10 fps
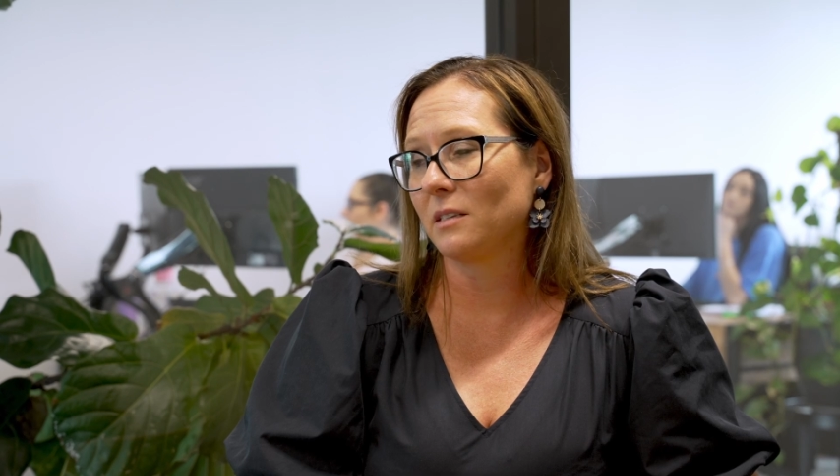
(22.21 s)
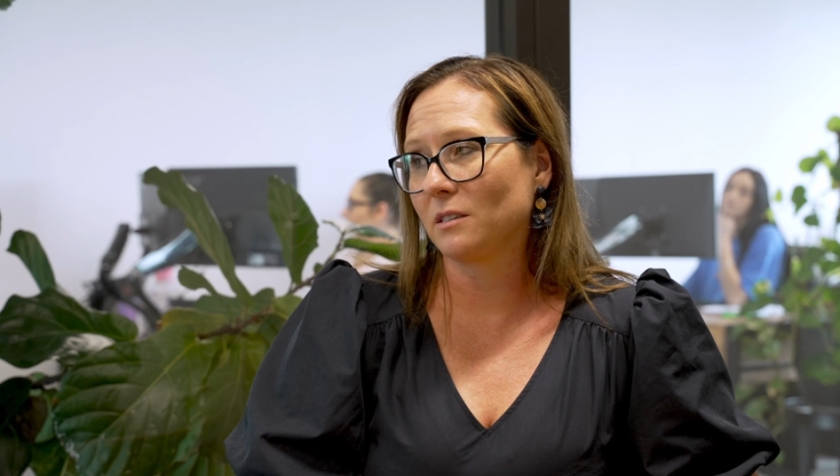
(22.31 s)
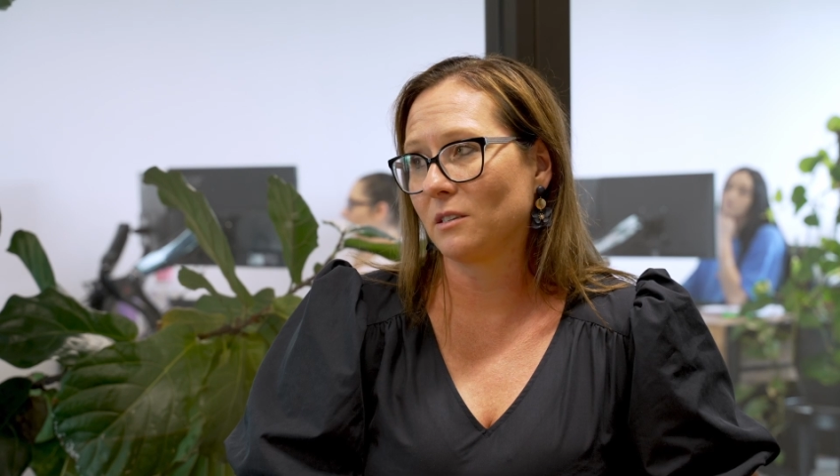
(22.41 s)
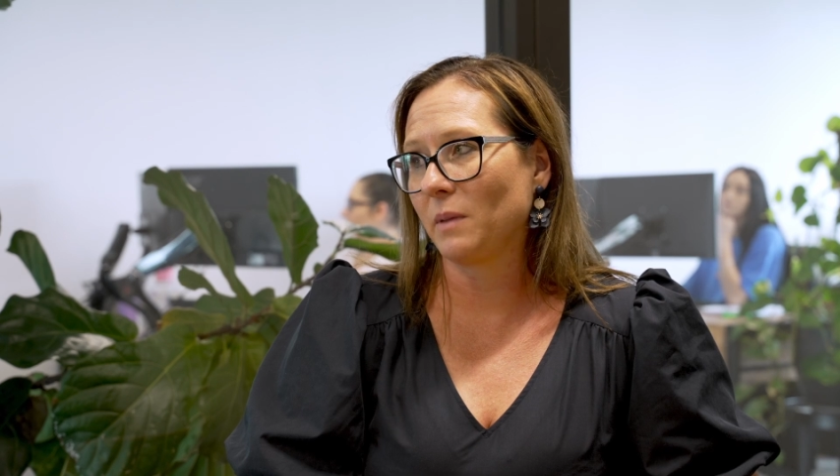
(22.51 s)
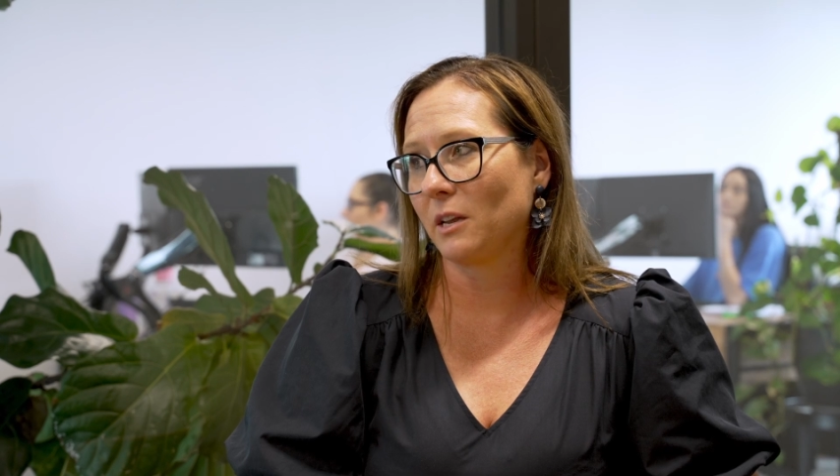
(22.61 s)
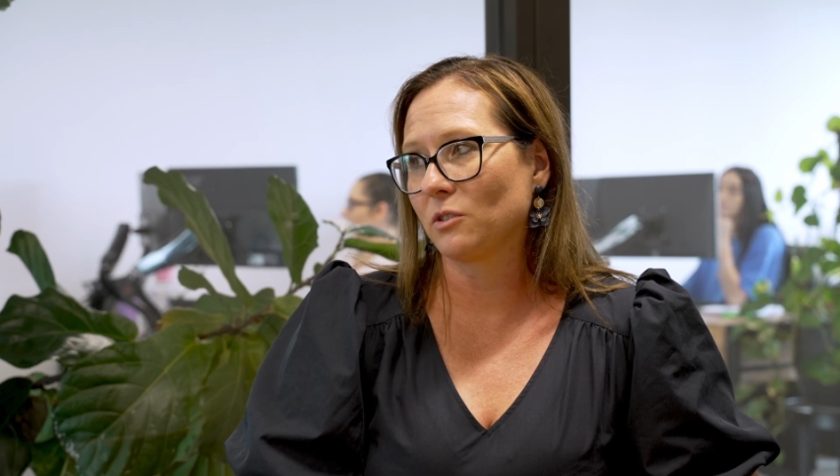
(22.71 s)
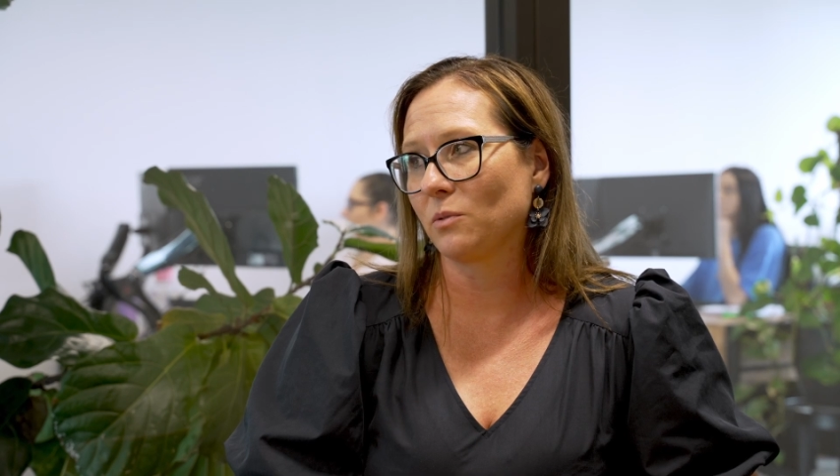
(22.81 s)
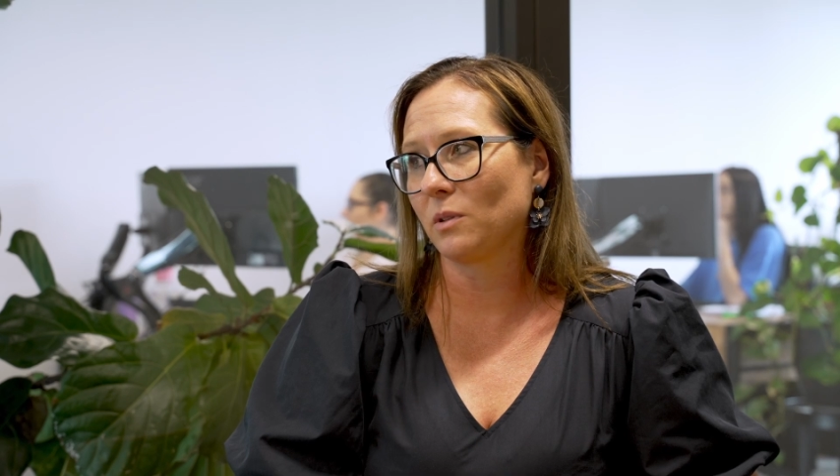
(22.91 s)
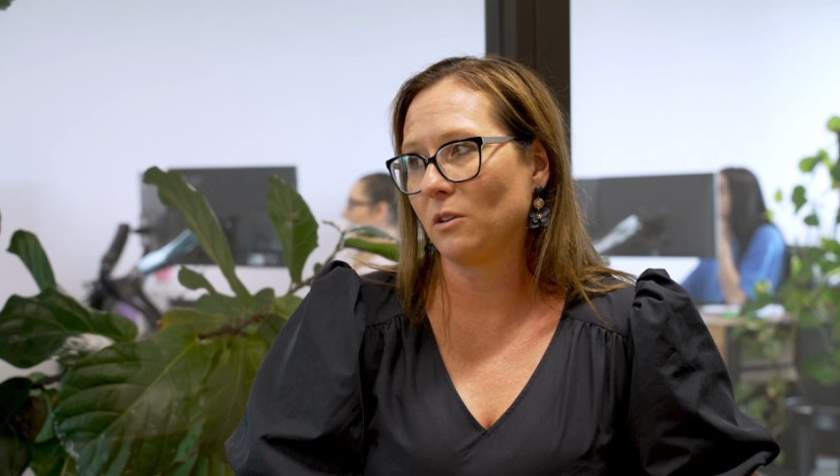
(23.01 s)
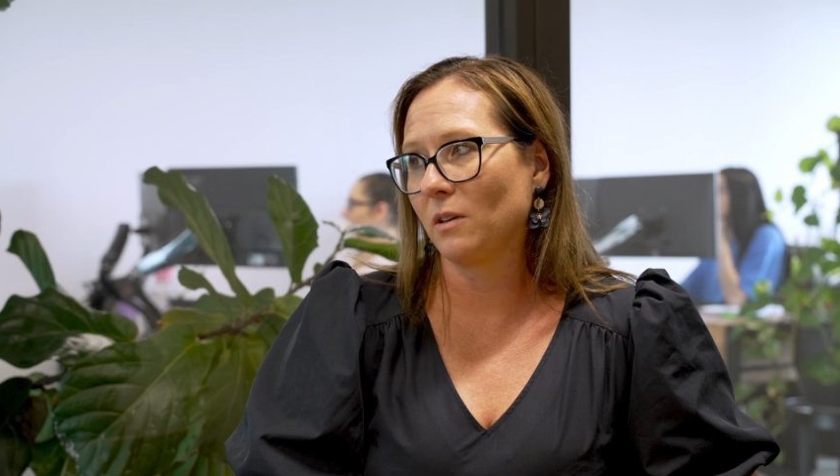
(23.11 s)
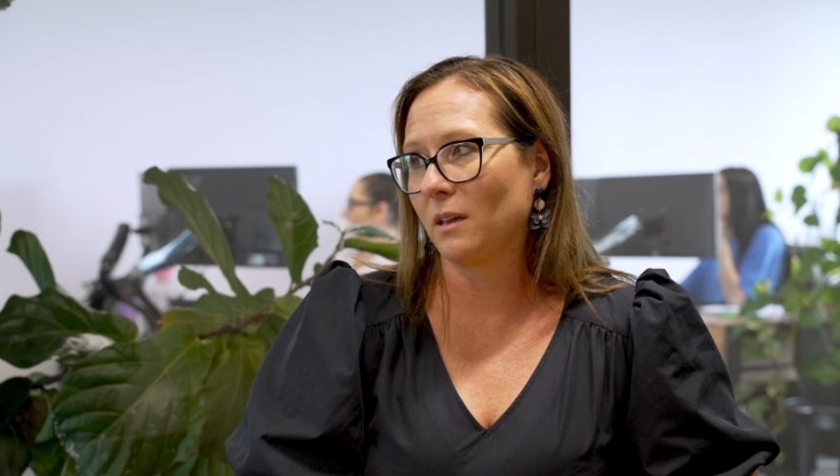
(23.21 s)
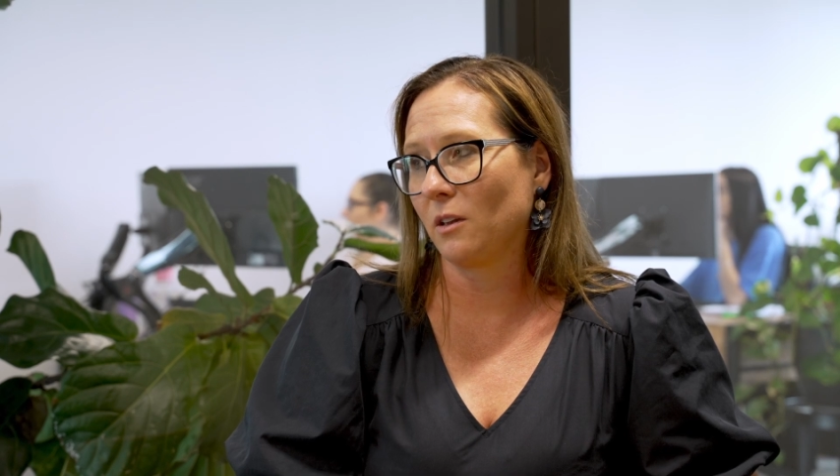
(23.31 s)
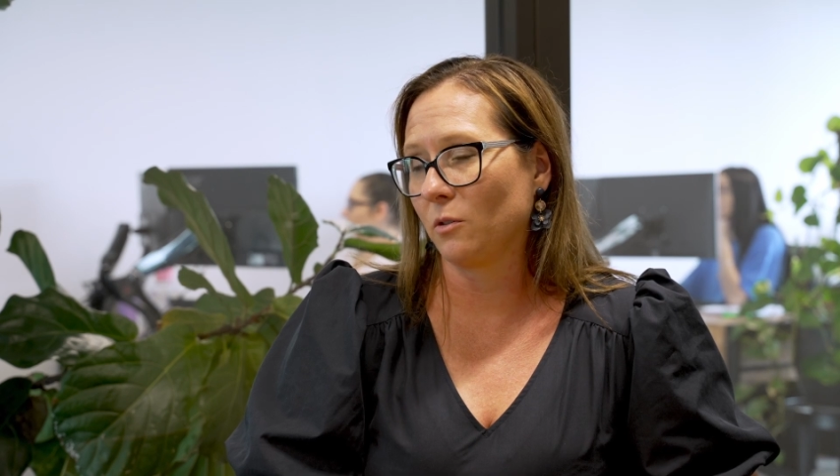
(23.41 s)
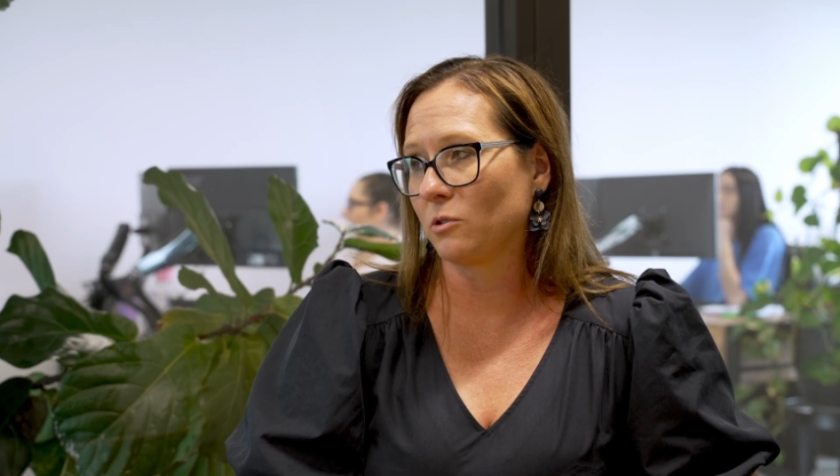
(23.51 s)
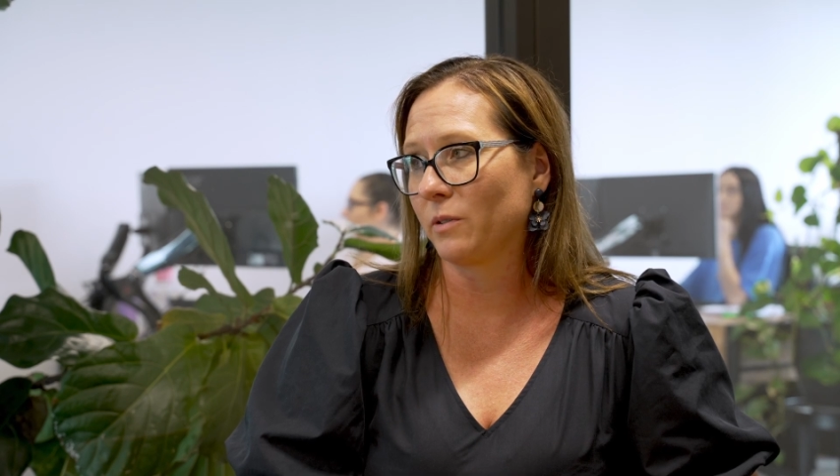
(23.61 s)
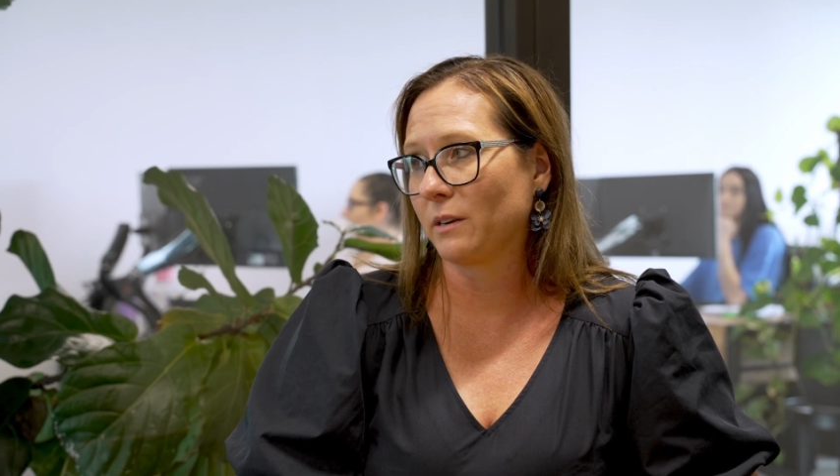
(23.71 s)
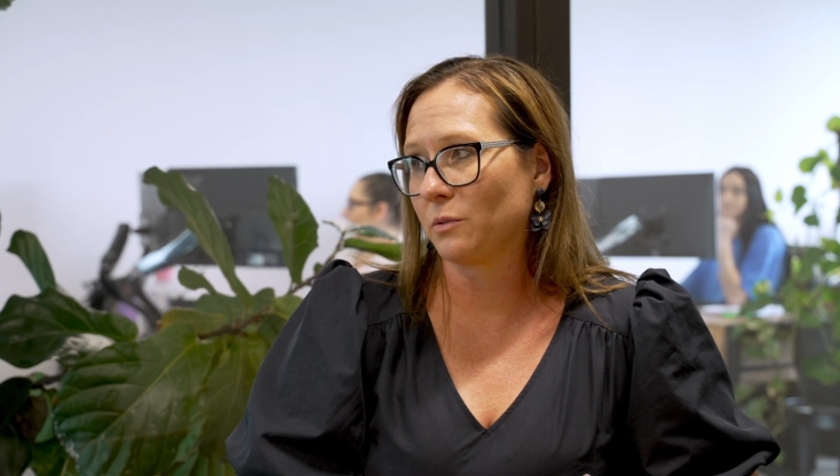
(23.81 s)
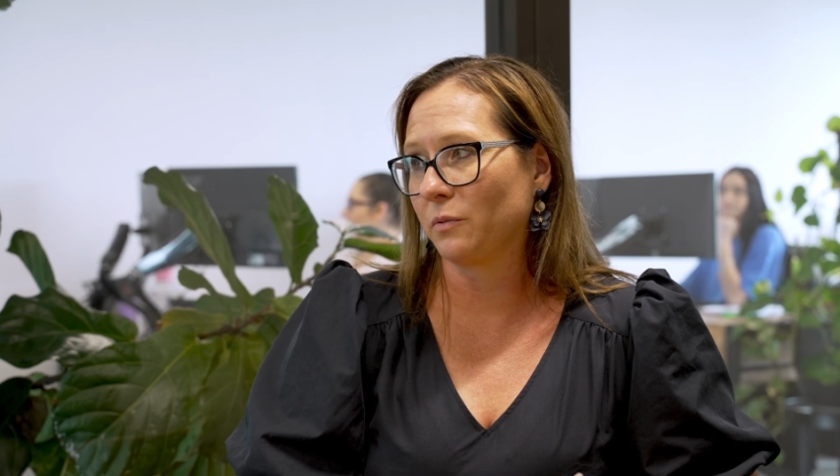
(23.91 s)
is to make sure that you get your contract